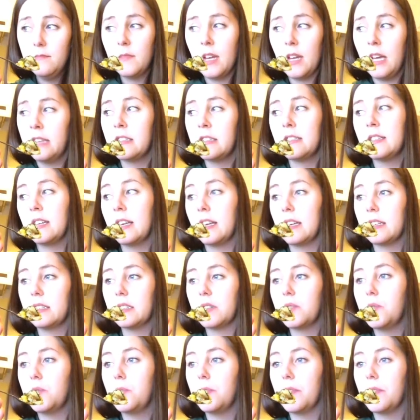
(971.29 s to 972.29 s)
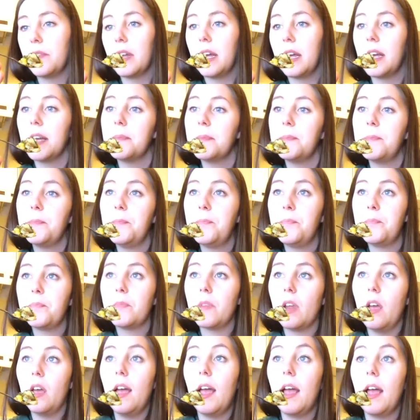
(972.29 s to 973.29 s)
I just think it's a cool thing,
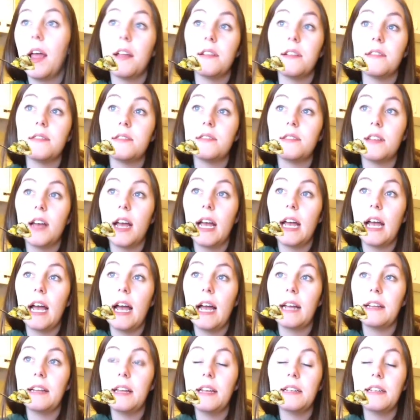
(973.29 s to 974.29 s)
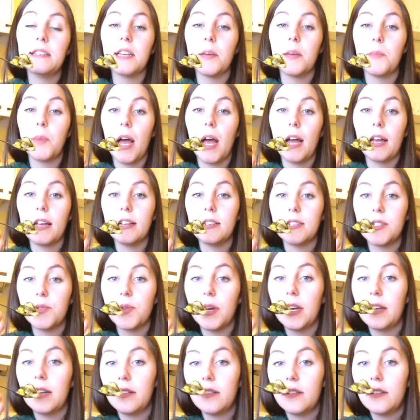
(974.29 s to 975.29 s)
and I'd like to get back into
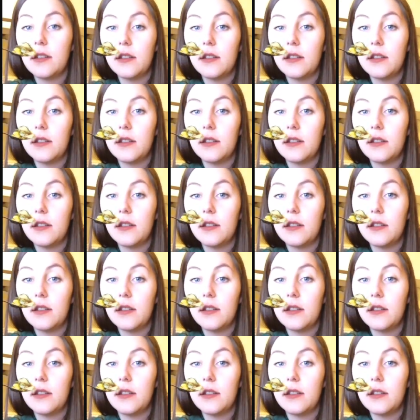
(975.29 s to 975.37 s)
it.